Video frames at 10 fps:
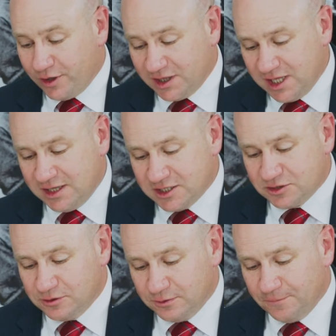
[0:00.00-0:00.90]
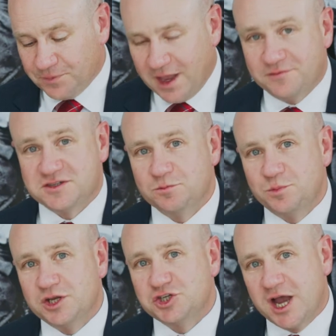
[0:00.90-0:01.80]
I think this will have some
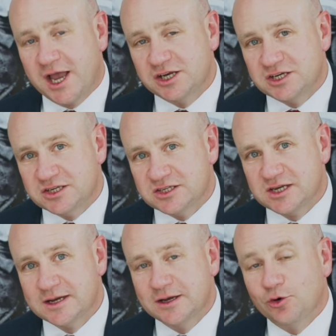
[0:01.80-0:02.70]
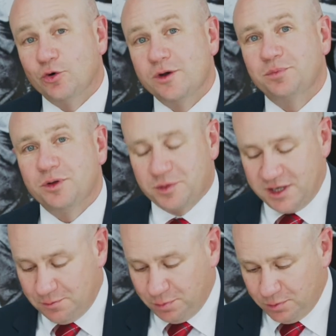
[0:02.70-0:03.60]
big changes or
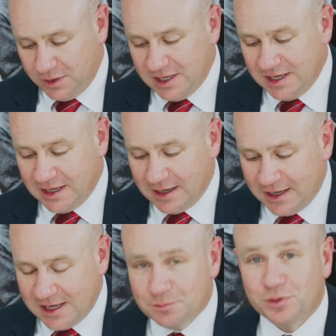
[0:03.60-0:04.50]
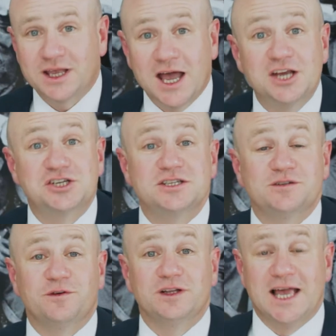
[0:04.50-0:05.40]
implications
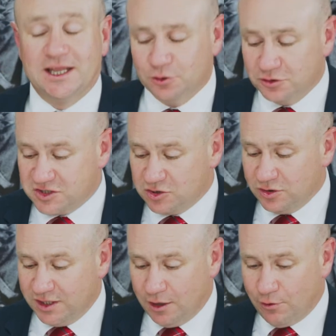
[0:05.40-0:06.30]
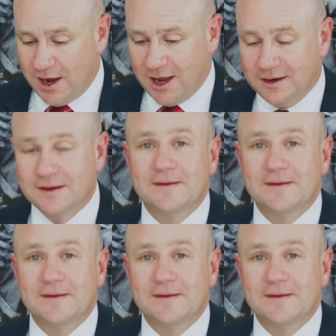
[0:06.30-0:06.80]
for landlords, certainly around